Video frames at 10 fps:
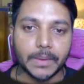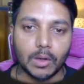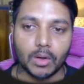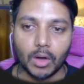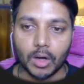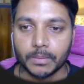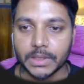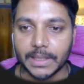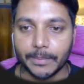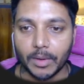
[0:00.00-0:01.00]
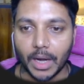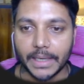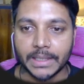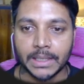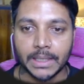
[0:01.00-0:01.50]
below columns, employee
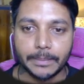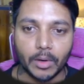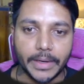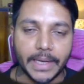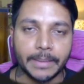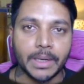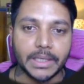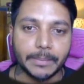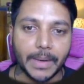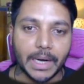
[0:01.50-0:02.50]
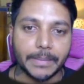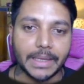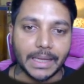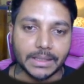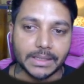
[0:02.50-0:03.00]
ID, employee name,
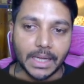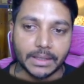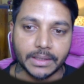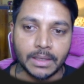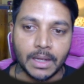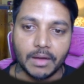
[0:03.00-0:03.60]
department and the salary.